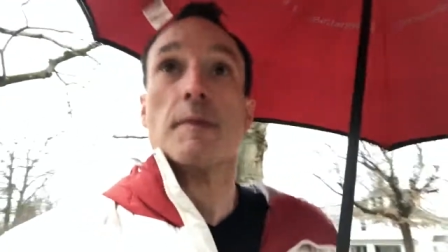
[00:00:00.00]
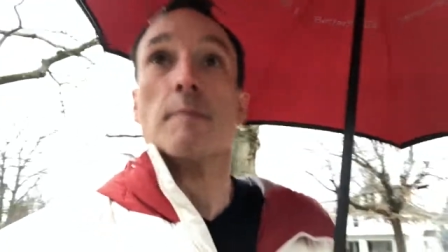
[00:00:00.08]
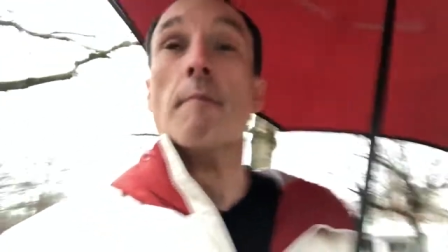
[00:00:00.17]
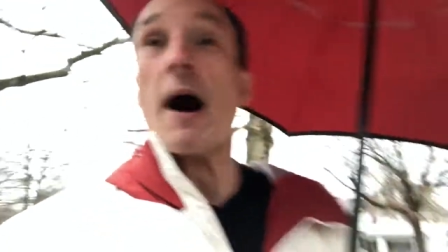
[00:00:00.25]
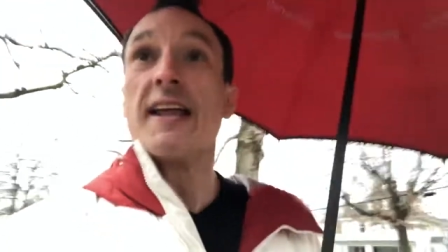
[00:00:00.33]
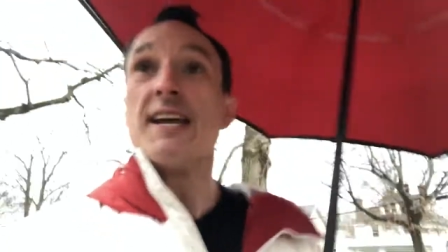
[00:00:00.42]

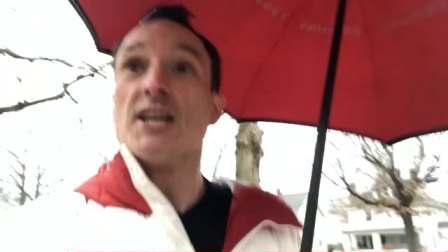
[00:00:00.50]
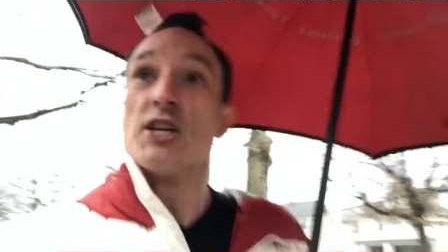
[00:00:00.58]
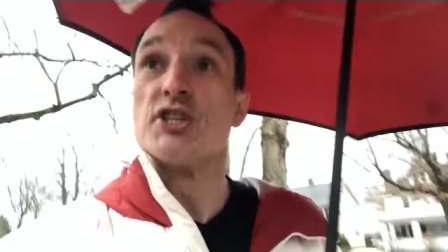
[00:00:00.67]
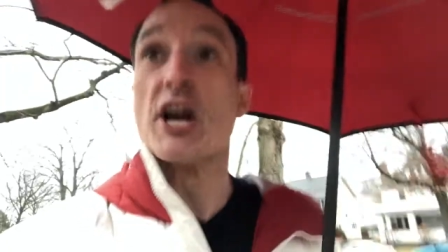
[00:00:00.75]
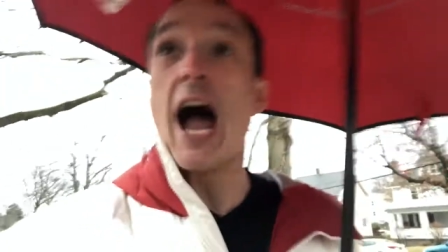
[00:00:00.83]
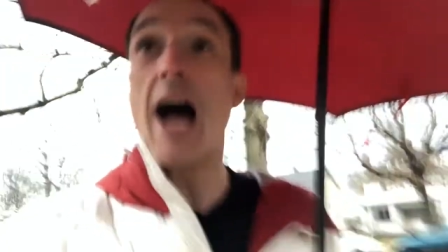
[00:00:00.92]
money,
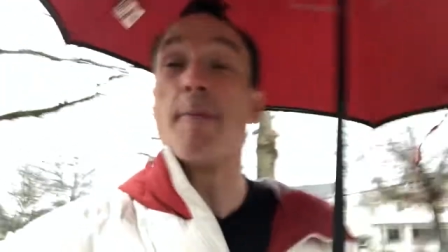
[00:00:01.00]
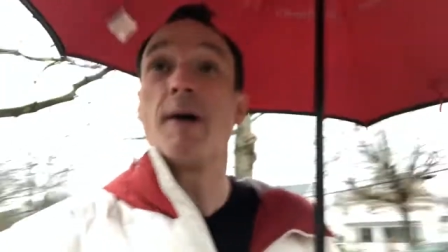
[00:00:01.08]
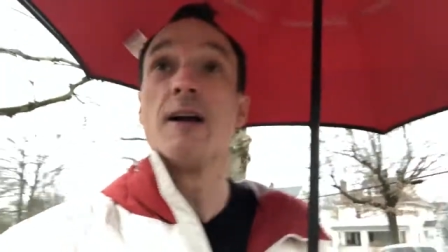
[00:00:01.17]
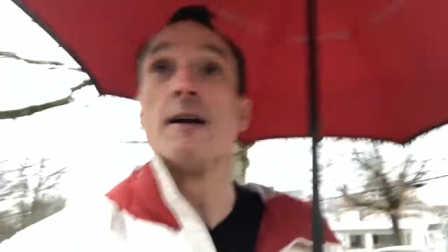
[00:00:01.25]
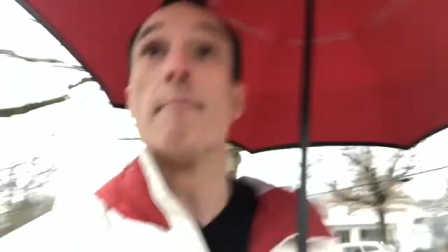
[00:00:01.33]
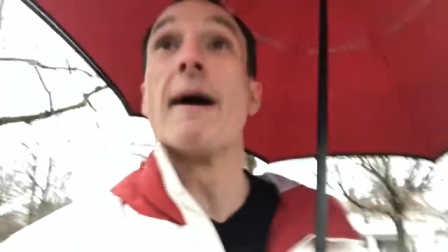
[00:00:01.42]
job,
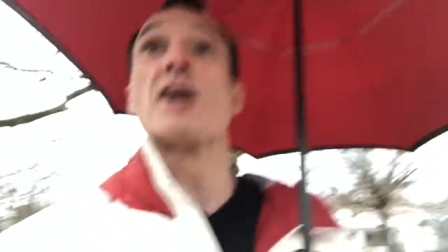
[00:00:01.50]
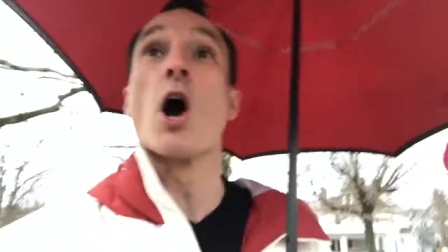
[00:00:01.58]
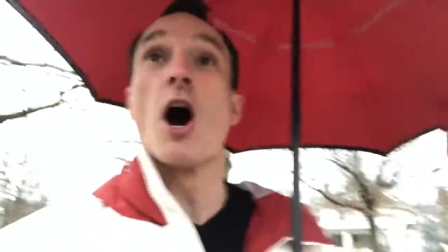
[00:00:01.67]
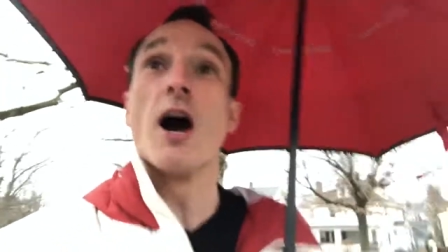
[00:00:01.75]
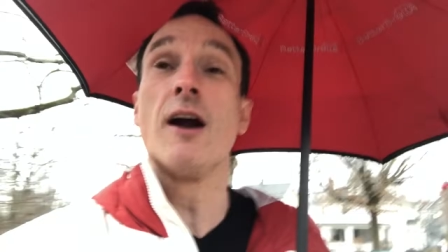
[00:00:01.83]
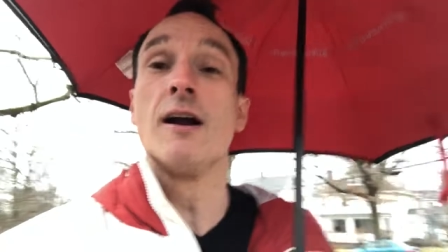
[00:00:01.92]
my
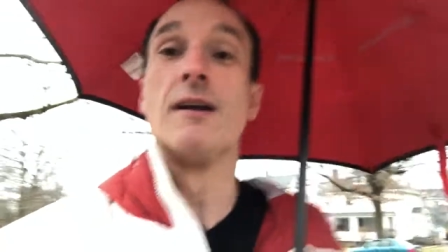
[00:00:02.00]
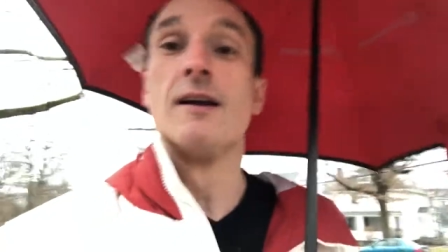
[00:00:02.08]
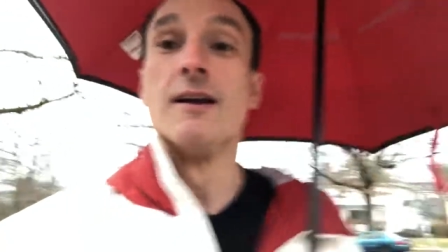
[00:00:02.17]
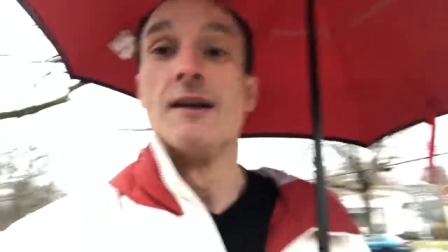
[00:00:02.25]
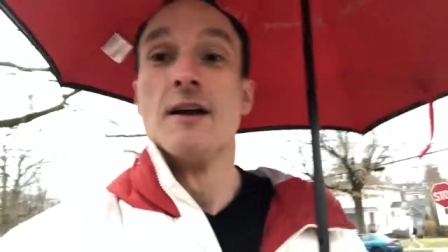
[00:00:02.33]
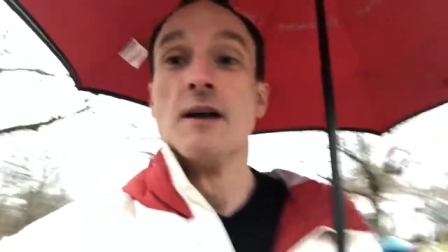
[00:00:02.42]
car.
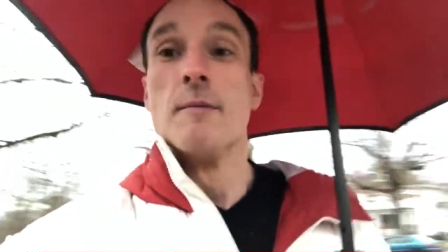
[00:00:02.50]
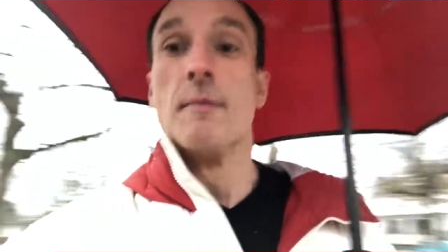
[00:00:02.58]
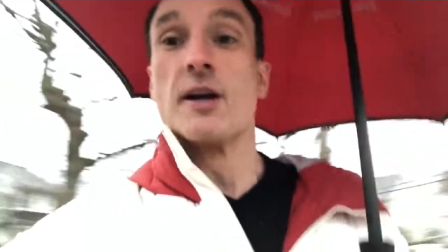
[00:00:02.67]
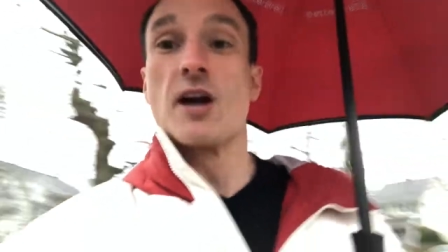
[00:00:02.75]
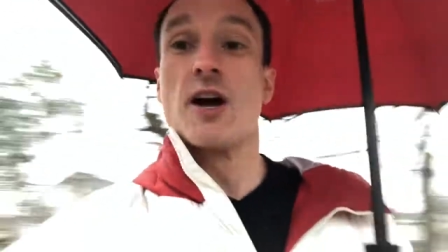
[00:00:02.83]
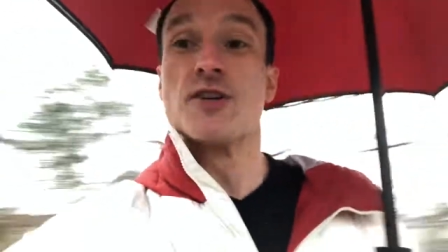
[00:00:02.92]
My
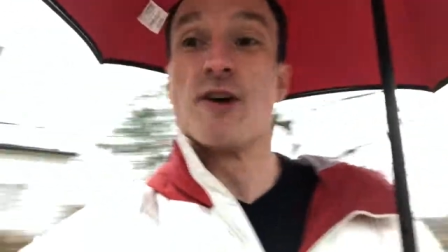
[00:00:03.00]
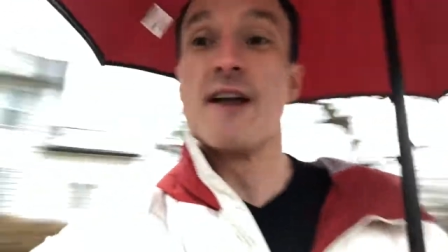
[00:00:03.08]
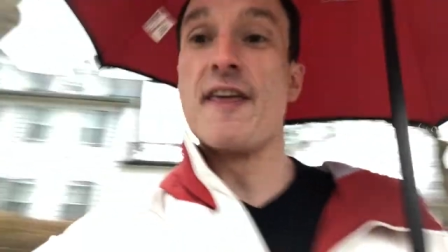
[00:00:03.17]
car's right